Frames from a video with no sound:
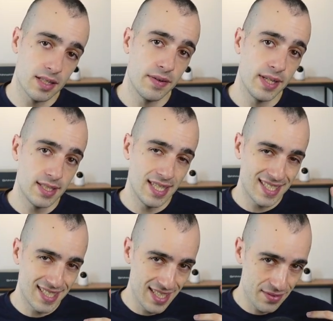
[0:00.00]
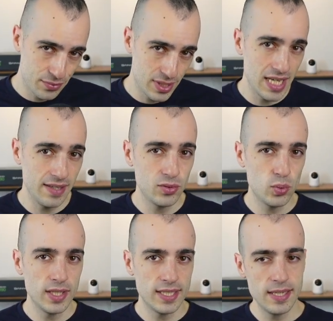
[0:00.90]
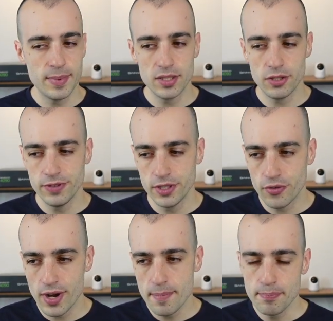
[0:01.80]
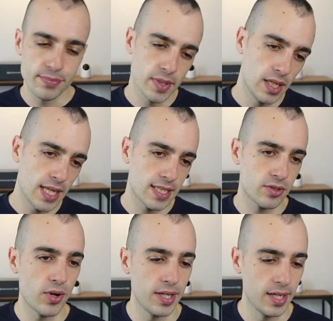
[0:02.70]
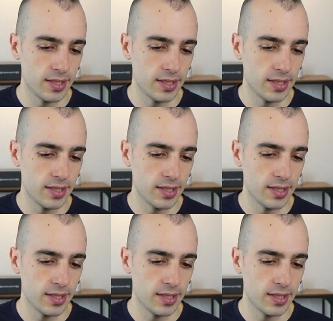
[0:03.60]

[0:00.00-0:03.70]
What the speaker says: 3060 with 12 GB of video RAM? Let's try that.